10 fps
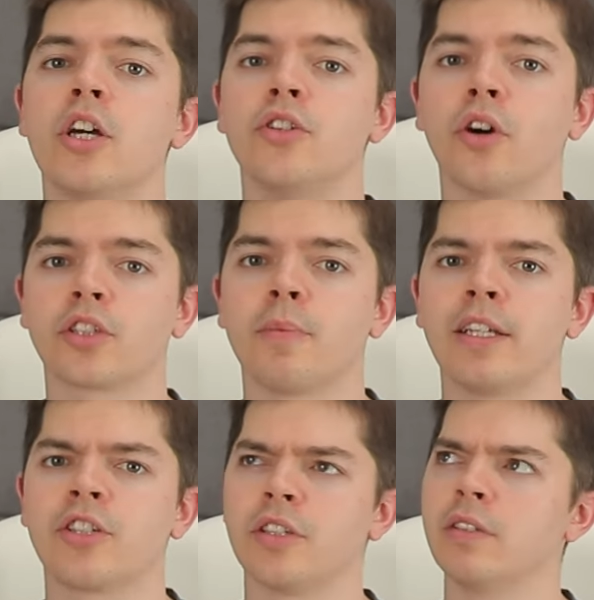not to
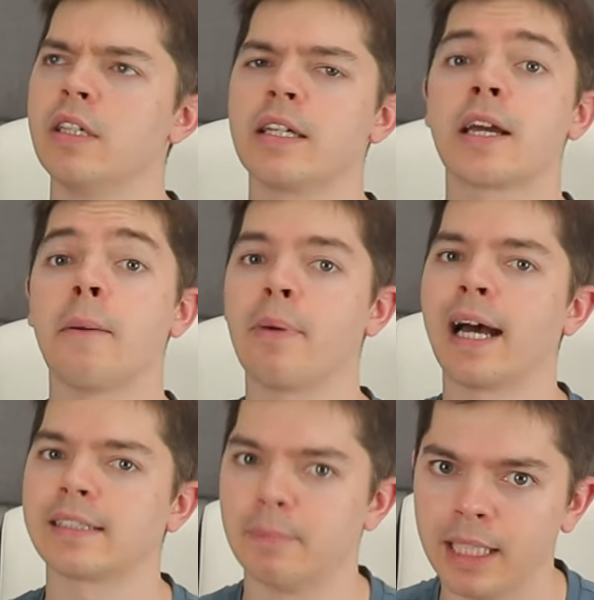mention
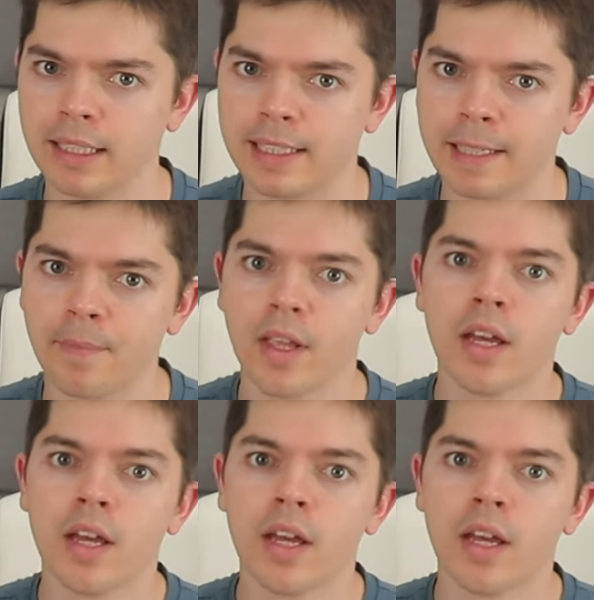compatibility.